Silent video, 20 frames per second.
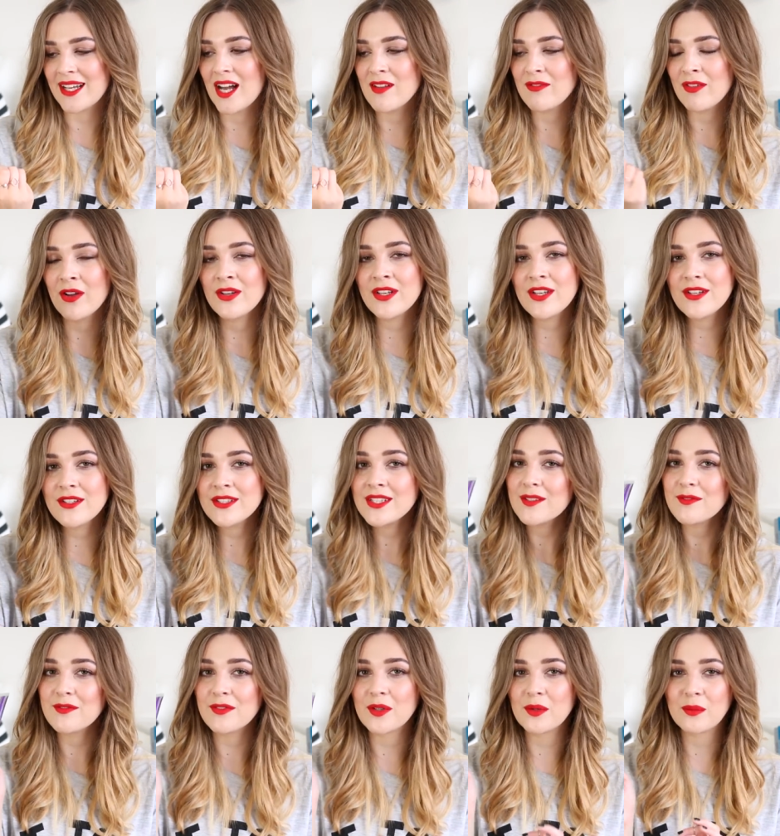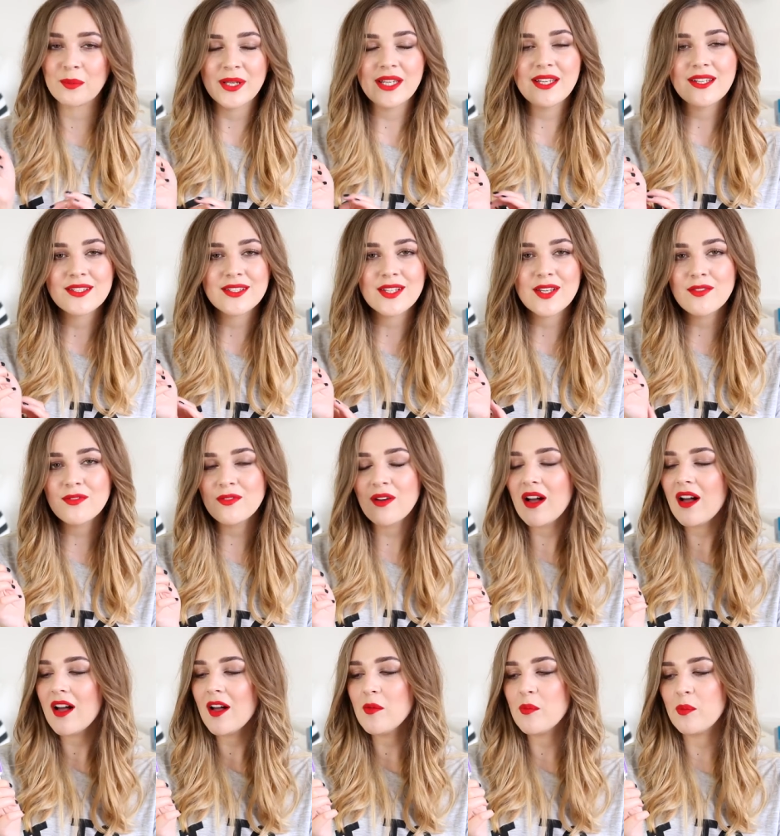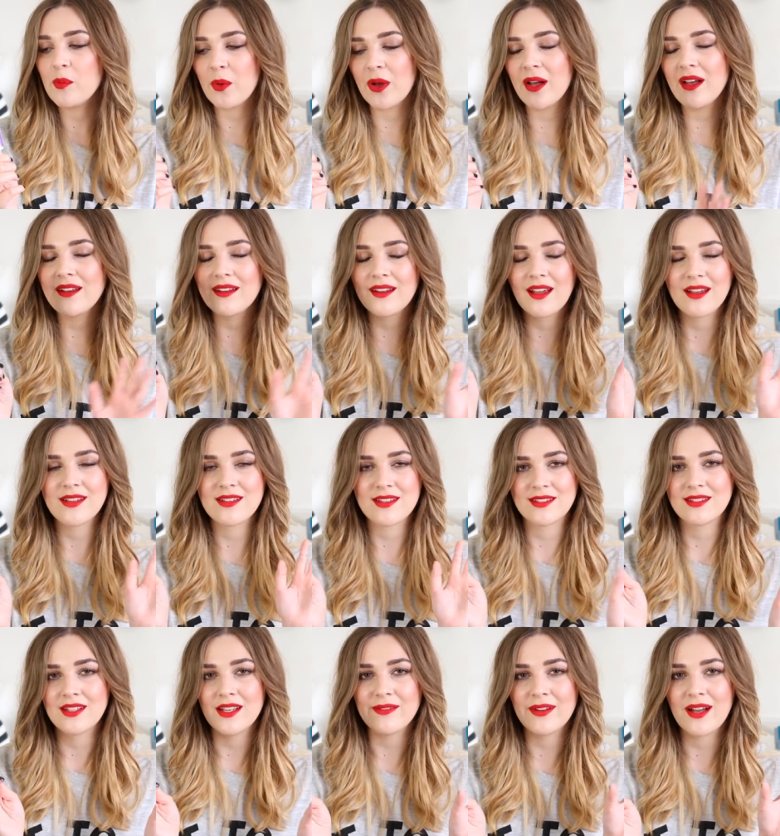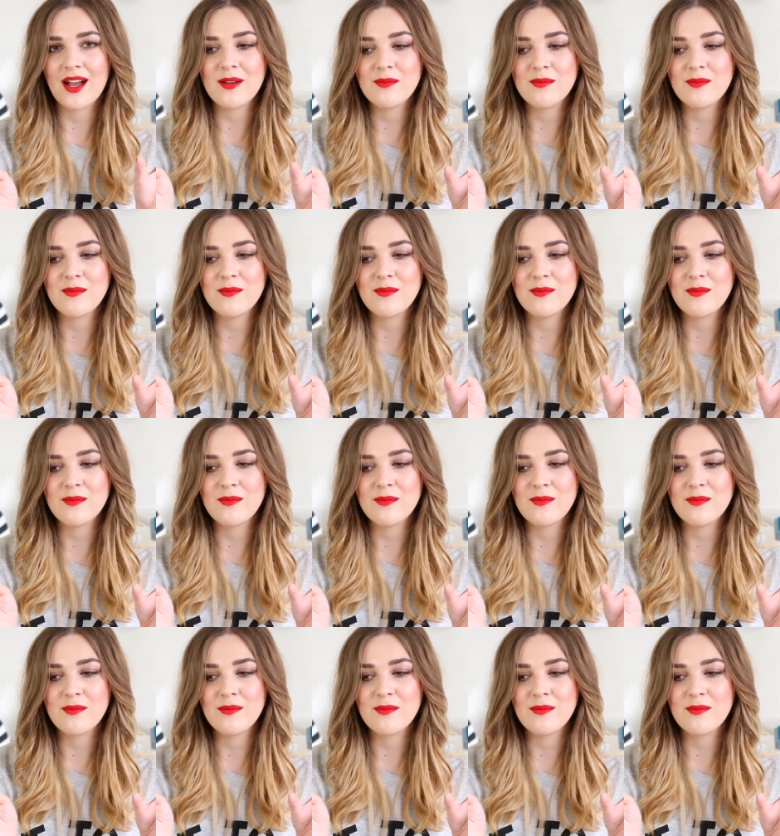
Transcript: I've only used it for a week so far, but I just love it.